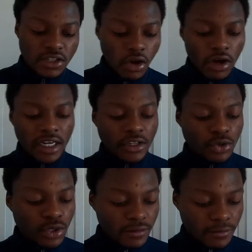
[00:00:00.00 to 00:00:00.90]
star in the
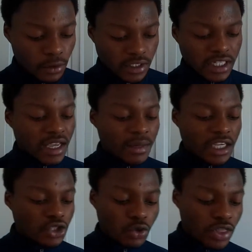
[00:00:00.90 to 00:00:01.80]
universe, and I make
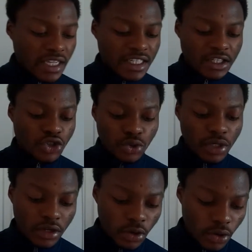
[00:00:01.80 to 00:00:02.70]
sure that it
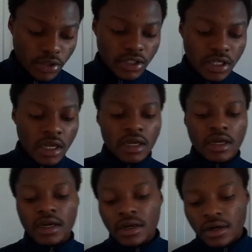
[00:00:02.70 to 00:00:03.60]
truly hurts.
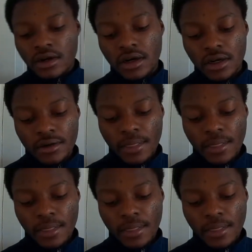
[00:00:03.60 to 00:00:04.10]
Right.